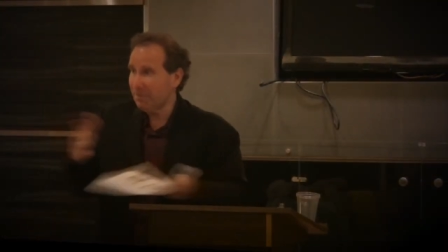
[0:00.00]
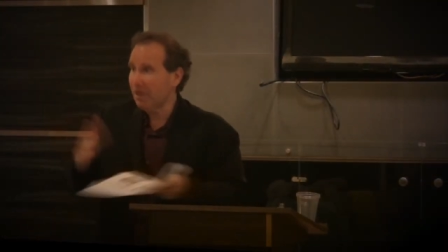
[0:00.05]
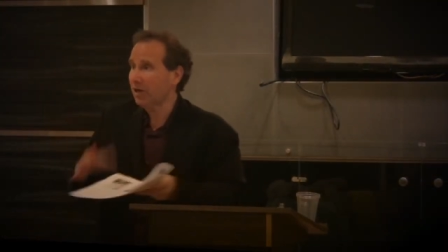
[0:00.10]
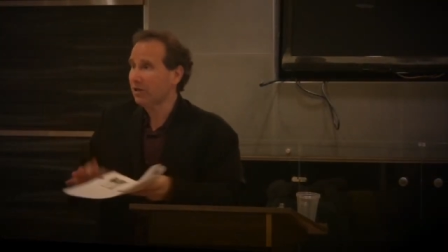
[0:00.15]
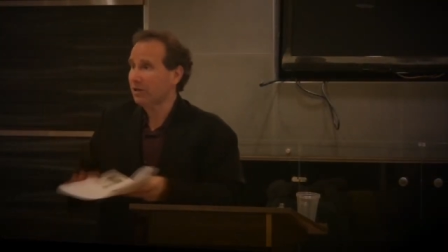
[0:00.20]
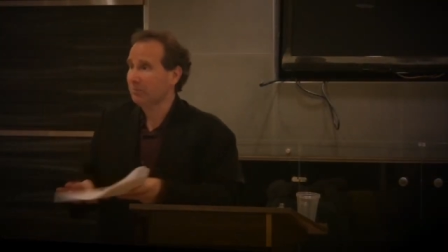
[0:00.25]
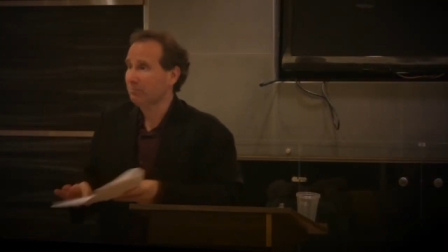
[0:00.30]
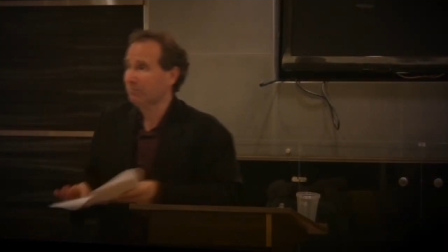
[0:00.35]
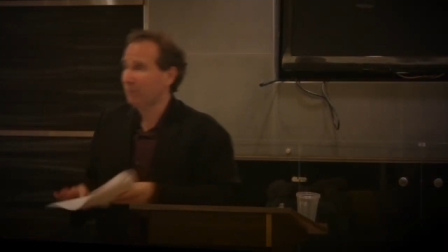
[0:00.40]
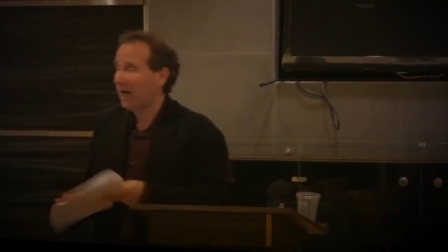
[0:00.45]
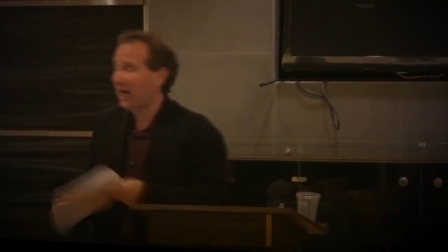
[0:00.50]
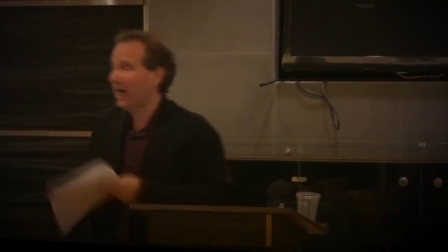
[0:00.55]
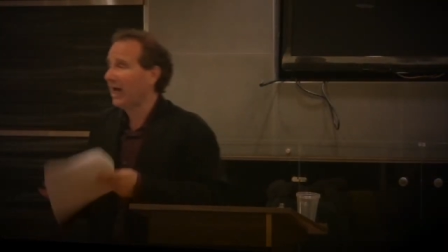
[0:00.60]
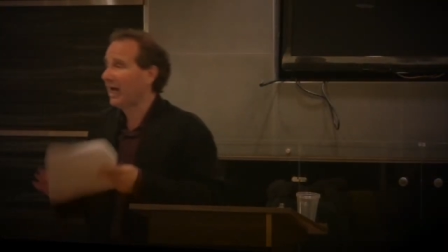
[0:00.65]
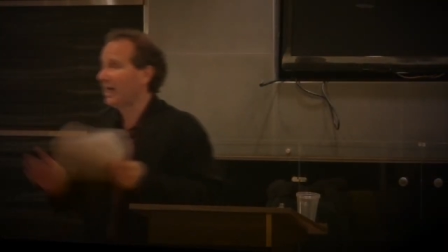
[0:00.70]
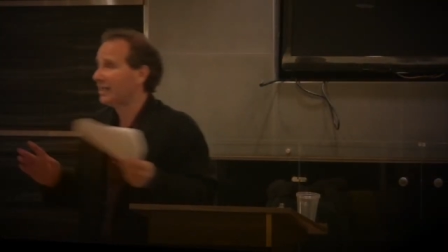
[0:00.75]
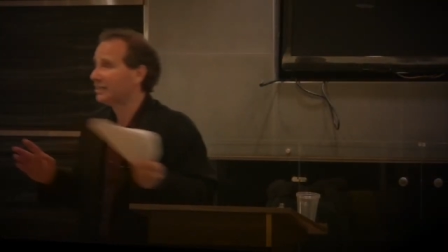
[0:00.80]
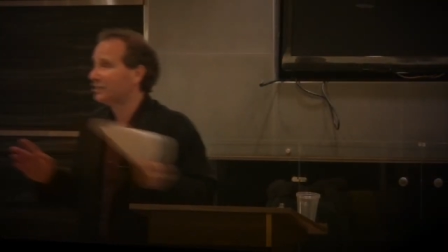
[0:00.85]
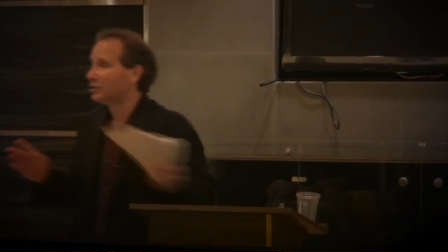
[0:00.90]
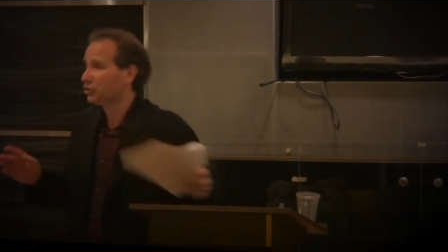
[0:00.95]
American
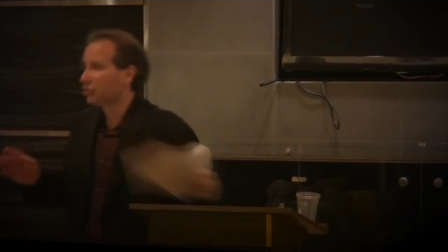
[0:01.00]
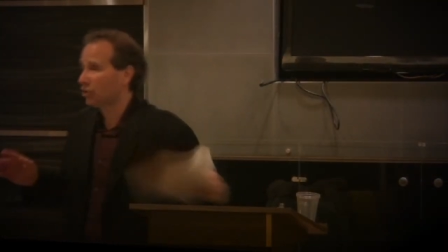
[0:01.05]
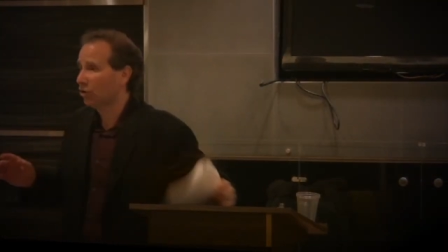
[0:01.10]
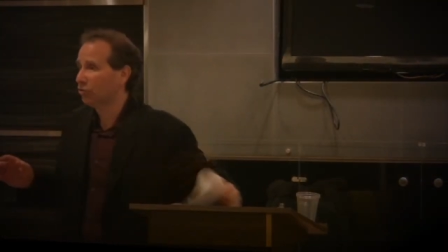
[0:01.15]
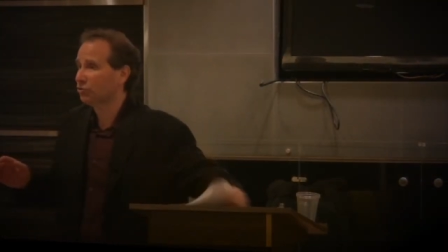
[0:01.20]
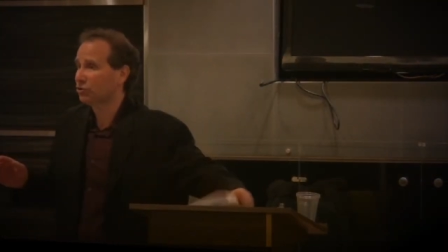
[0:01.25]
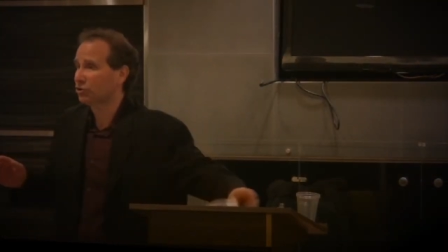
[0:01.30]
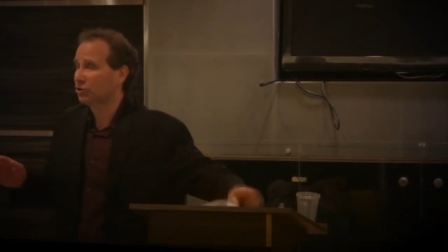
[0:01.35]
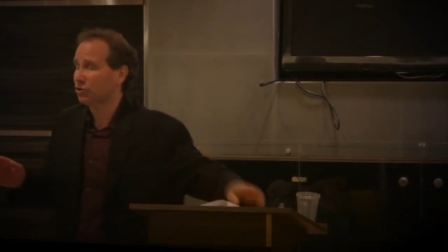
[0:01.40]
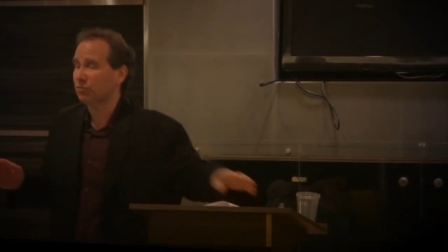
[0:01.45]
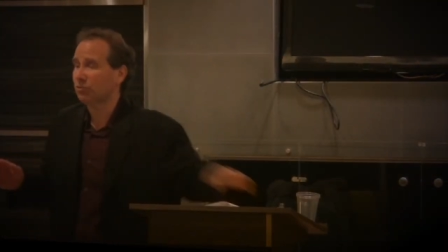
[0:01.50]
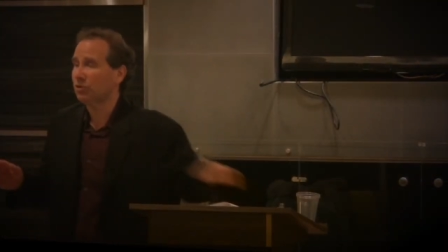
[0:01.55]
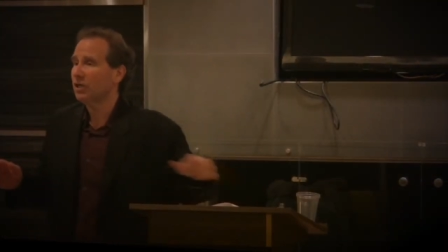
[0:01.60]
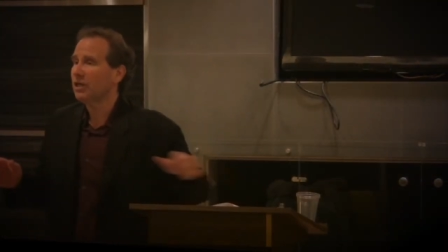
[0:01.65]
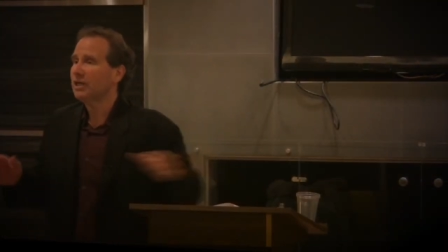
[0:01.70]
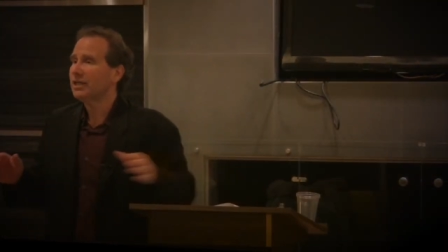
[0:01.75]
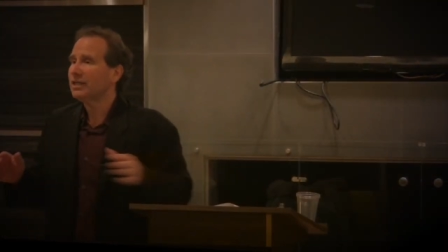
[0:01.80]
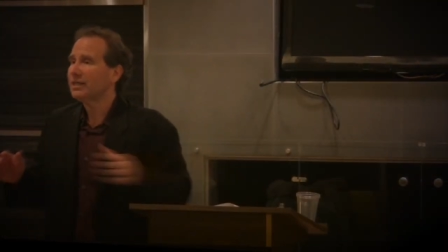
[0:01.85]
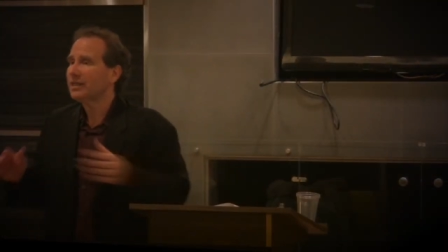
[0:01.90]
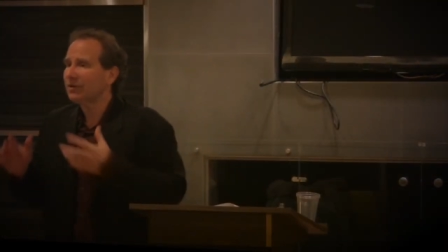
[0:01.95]
Pie shows you
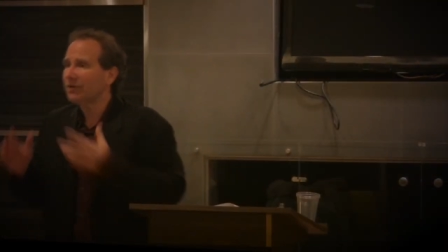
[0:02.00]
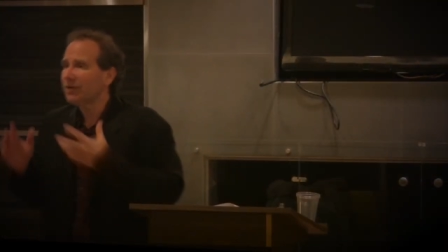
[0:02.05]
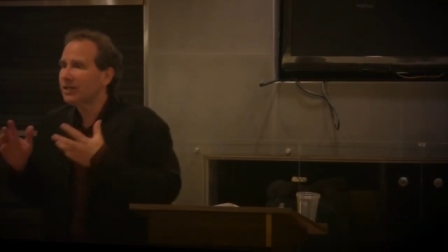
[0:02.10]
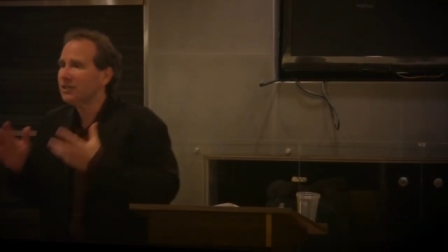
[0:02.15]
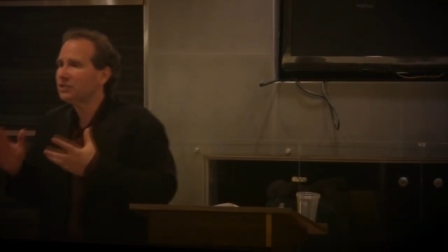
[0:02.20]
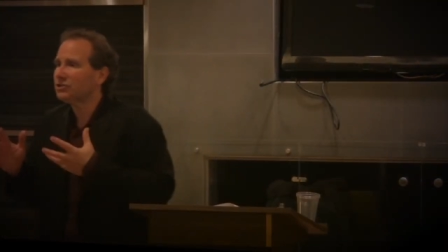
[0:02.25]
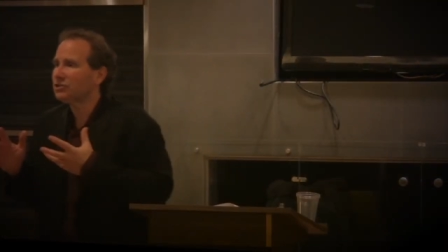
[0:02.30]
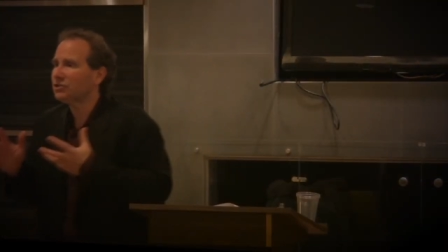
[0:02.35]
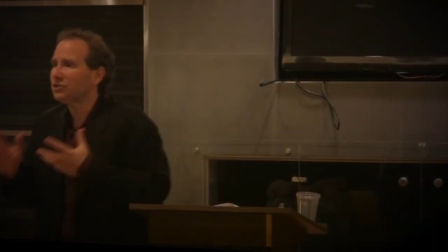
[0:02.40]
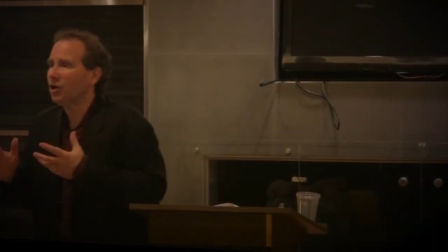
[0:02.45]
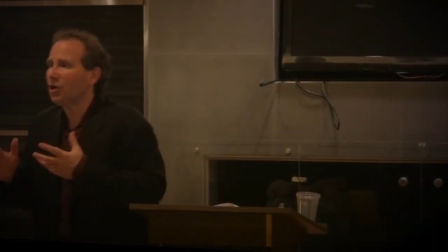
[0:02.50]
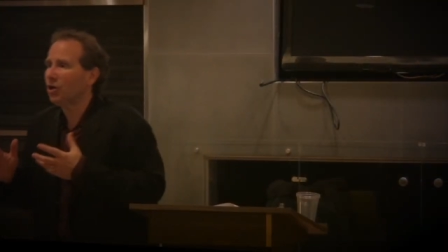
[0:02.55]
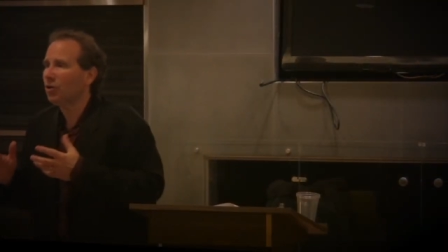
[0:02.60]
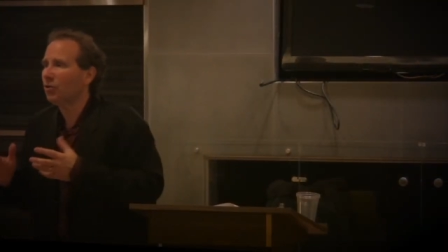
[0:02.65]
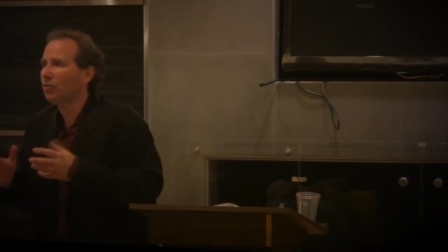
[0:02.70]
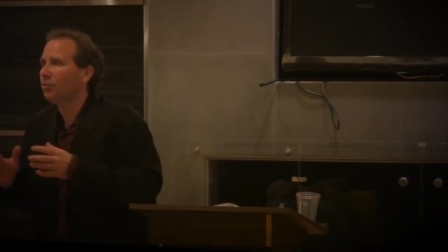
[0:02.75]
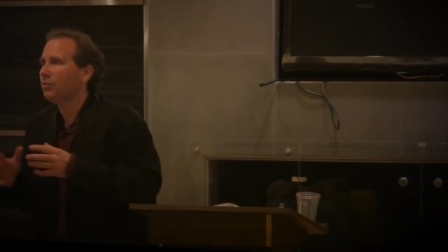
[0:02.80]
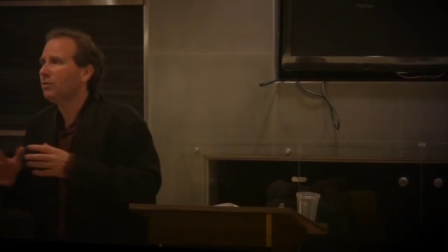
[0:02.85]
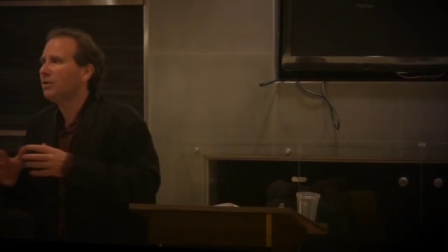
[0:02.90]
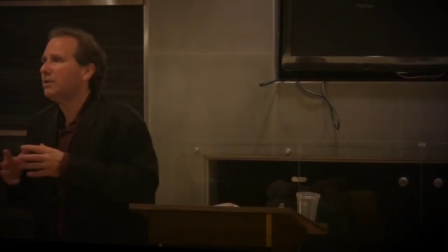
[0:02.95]
there is
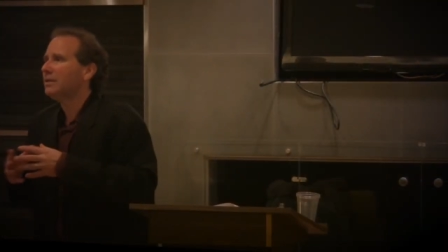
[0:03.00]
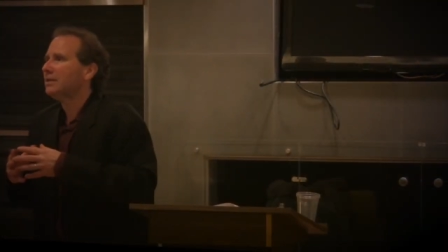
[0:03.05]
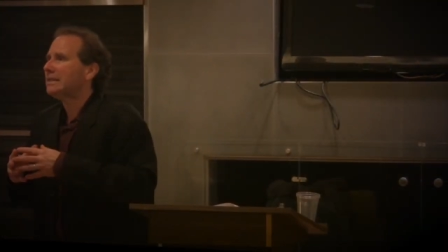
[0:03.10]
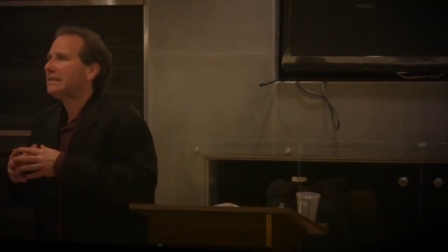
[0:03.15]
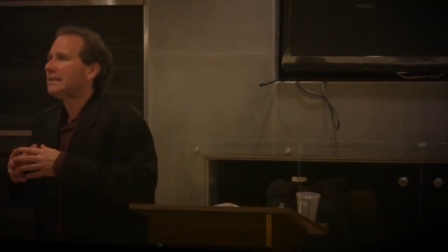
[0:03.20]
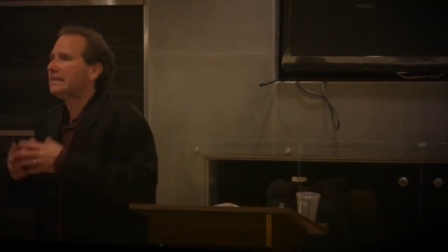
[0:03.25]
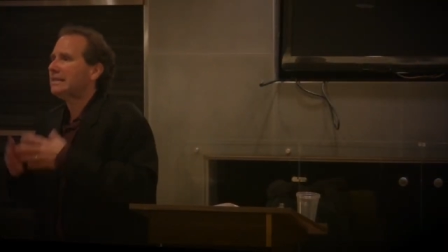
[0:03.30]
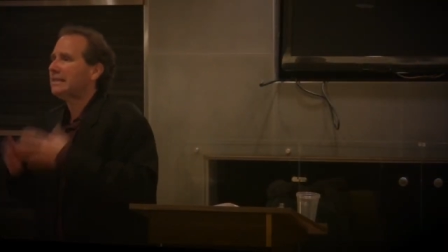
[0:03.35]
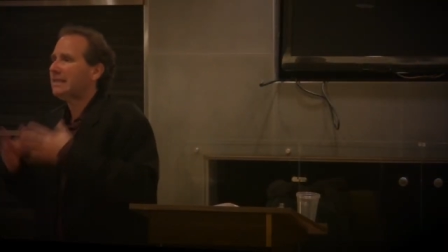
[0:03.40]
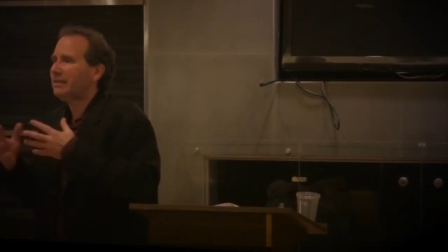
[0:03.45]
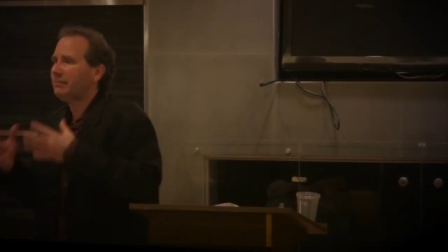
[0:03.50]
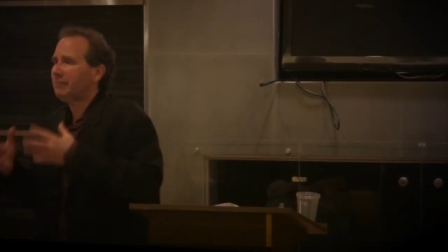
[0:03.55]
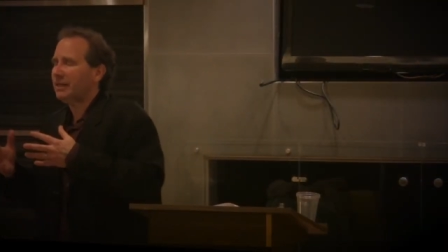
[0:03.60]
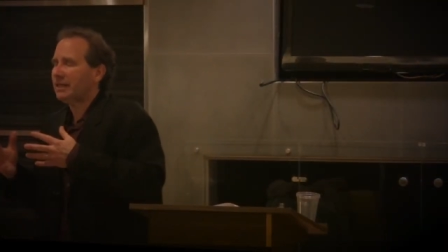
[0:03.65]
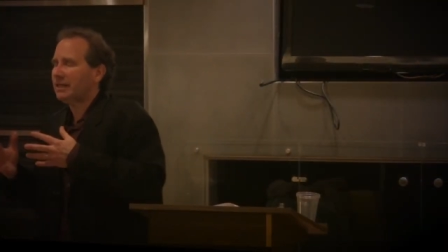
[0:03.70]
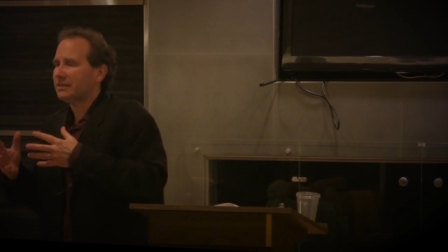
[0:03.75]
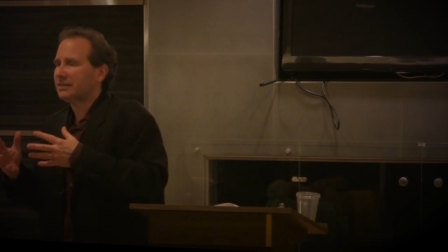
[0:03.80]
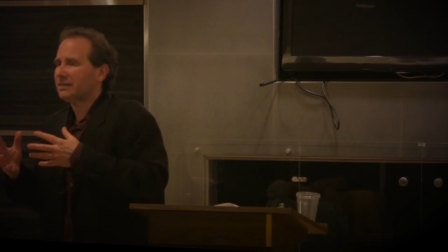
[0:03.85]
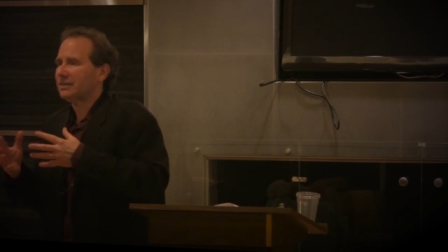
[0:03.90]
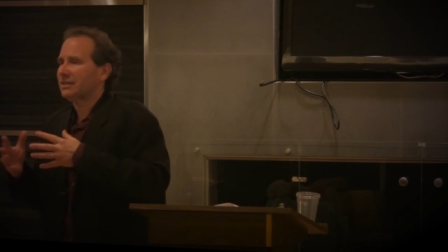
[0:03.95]
no
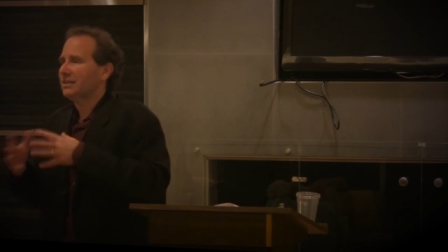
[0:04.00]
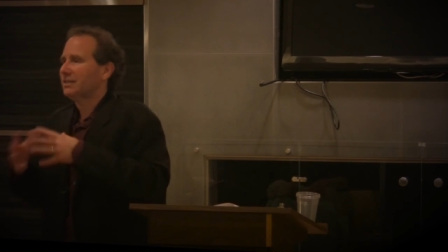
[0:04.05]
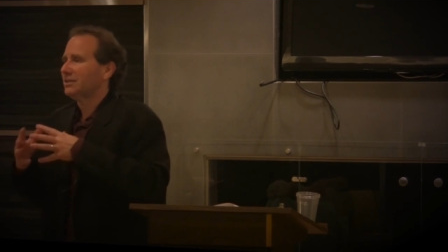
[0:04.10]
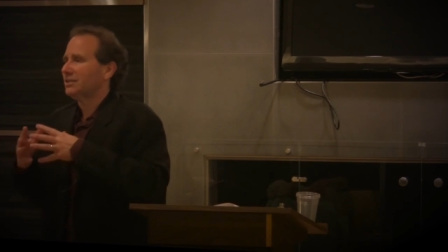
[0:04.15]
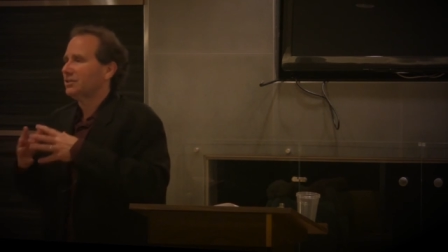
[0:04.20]
limit